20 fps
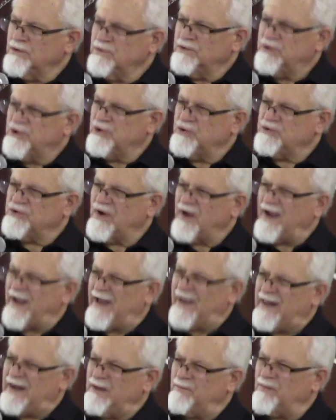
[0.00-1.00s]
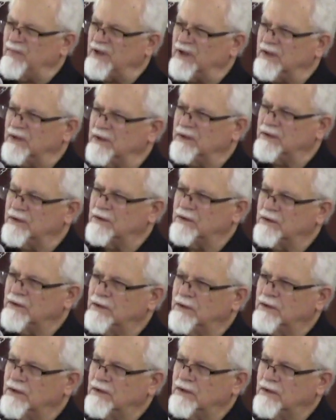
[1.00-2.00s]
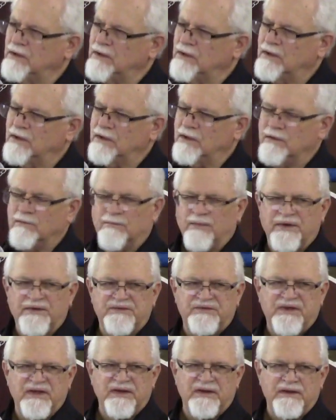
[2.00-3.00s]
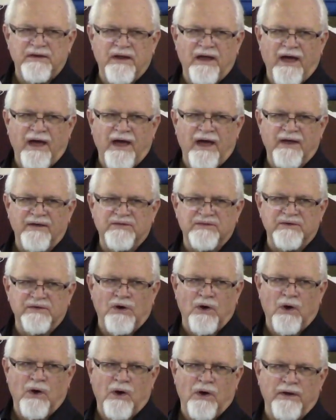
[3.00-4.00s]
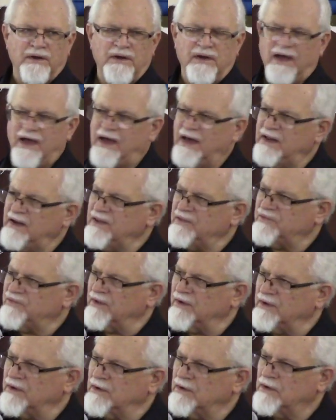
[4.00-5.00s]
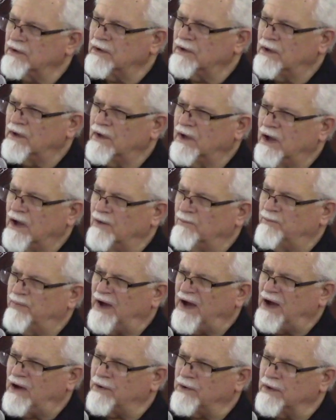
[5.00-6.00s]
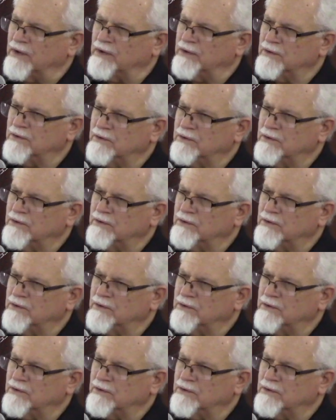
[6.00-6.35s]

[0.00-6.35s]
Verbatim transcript: to their enemy but didn't ask God anything about it.